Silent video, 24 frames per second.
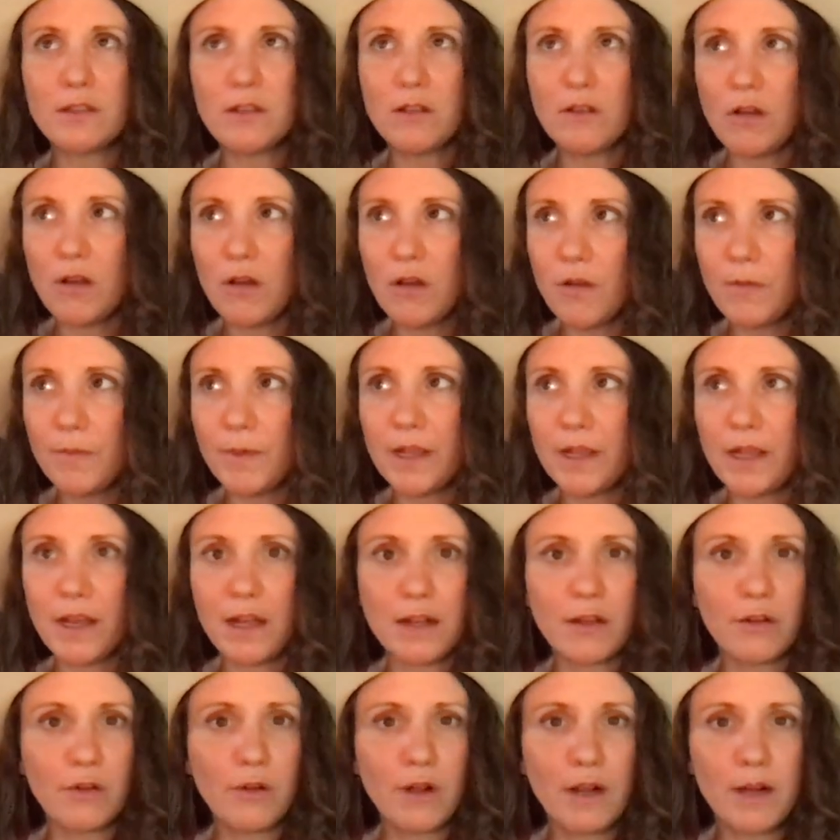oh my god,
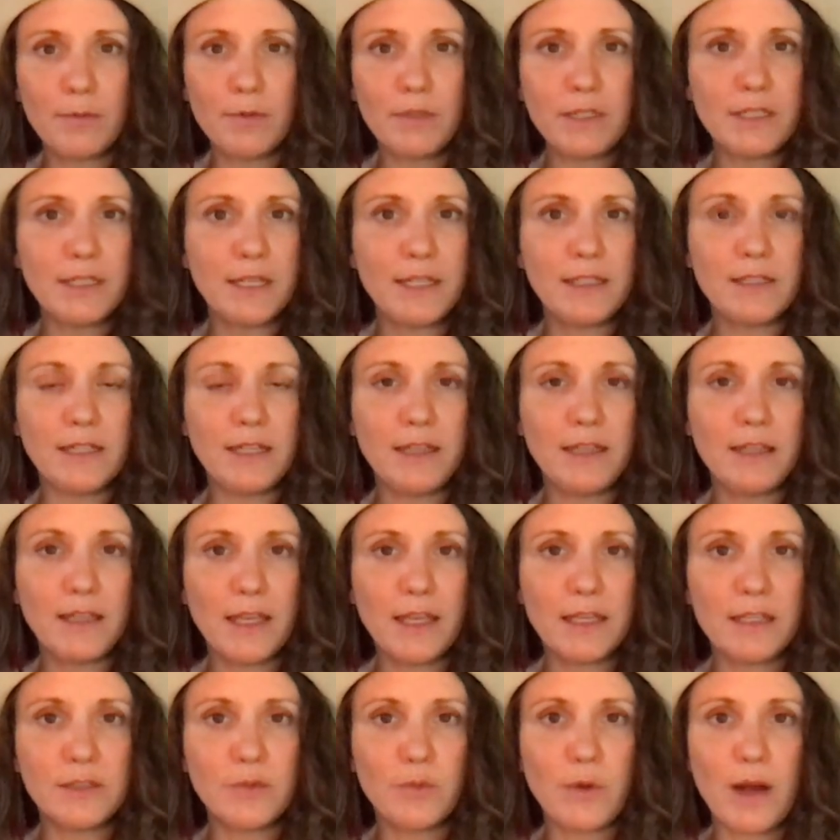incredibly tasting
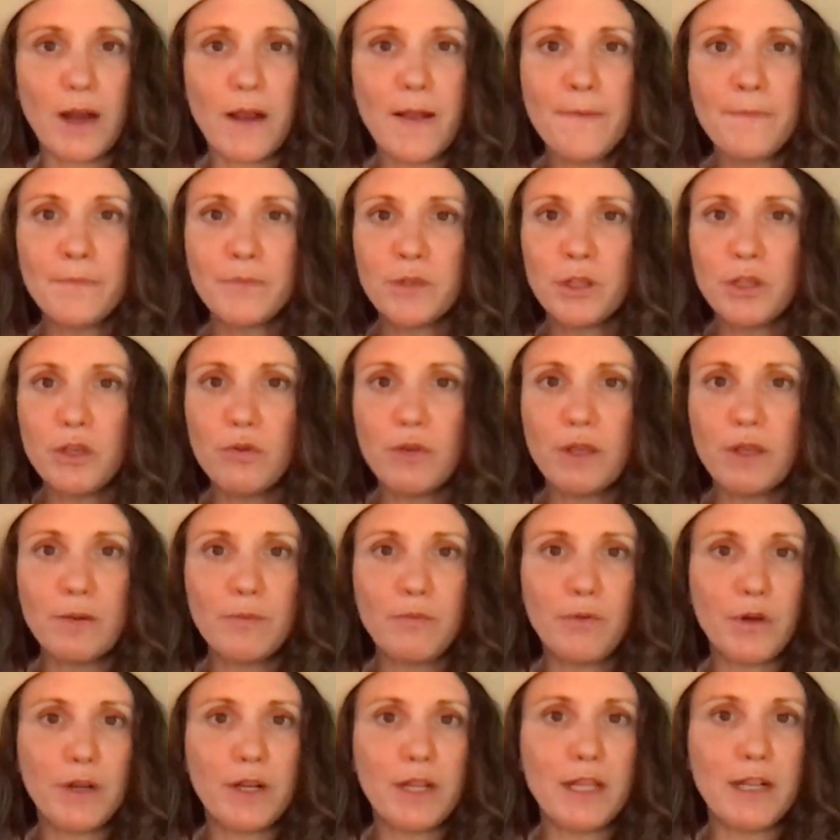things where you can
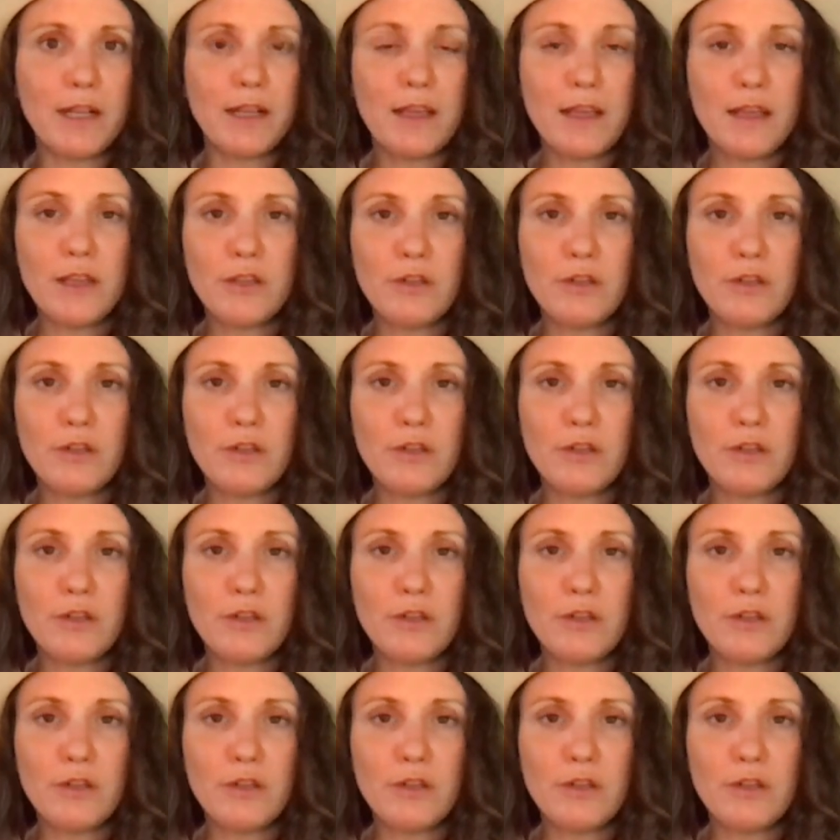put it,